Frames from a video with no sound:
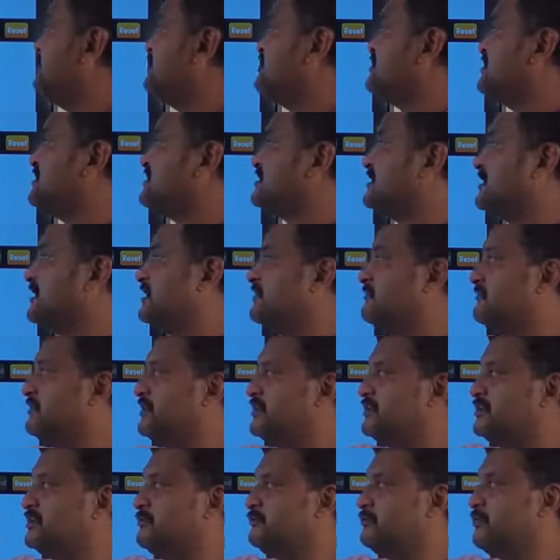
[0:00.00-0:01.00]
which is given
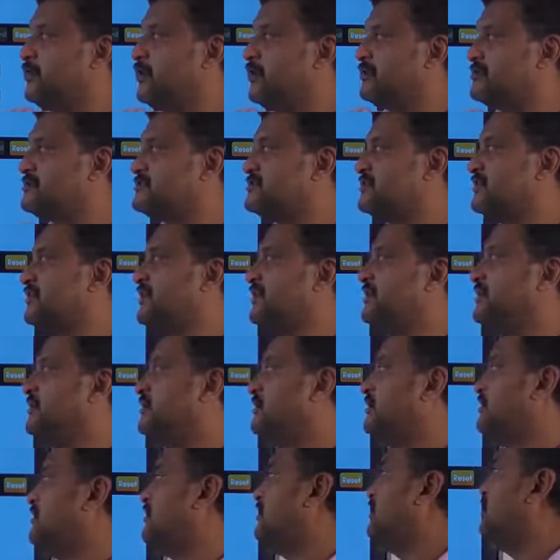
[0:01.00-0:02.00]
in the box
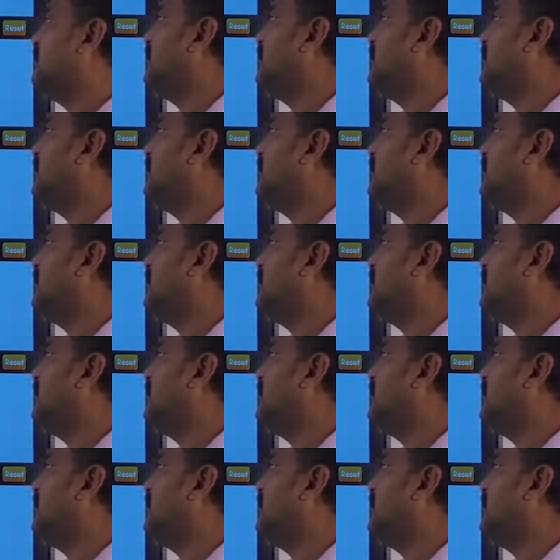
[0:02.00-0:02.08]
here,